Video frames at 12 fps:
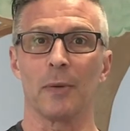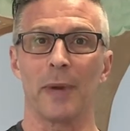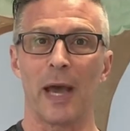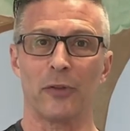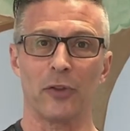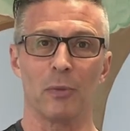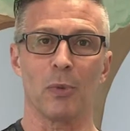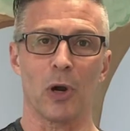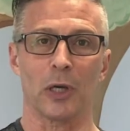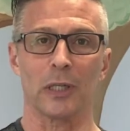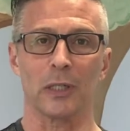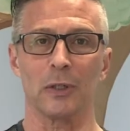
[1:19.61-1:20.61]
Matthew,
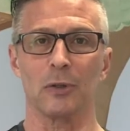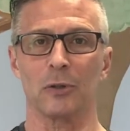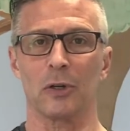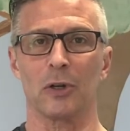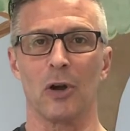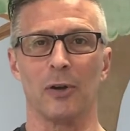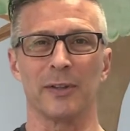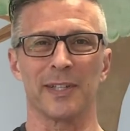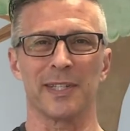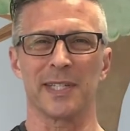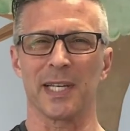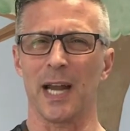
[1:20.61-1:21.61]
Mark, and Luke are called the
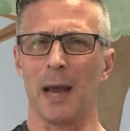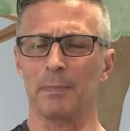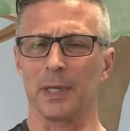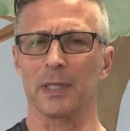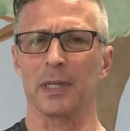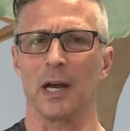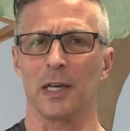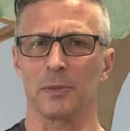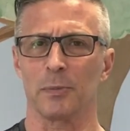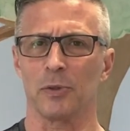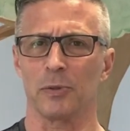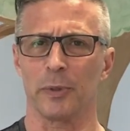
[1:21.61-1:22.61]
Synoptic
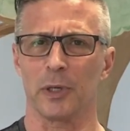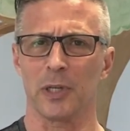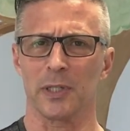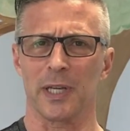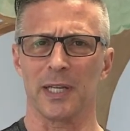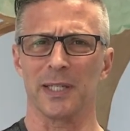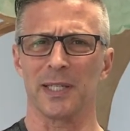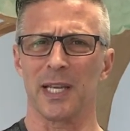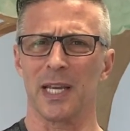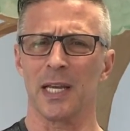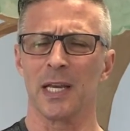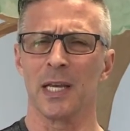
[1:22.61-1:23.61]
Gospels because they
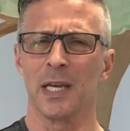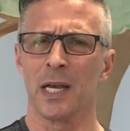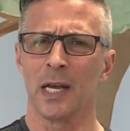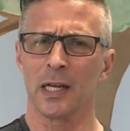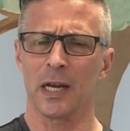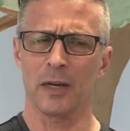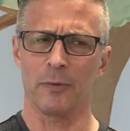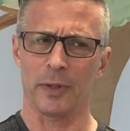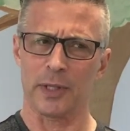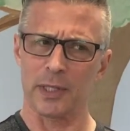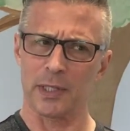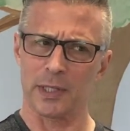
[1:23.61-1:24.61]
see kind of
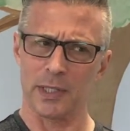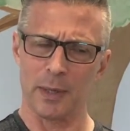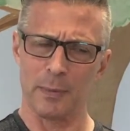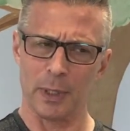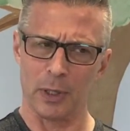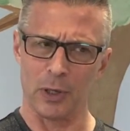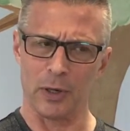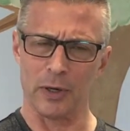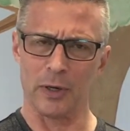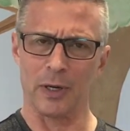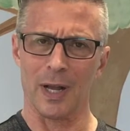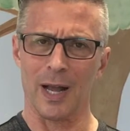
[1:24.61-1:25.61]
with a
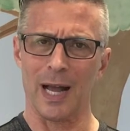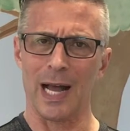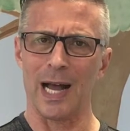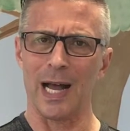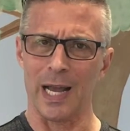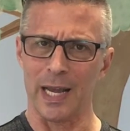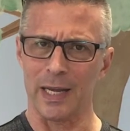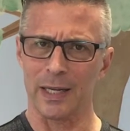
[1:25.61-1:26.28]
similar eye.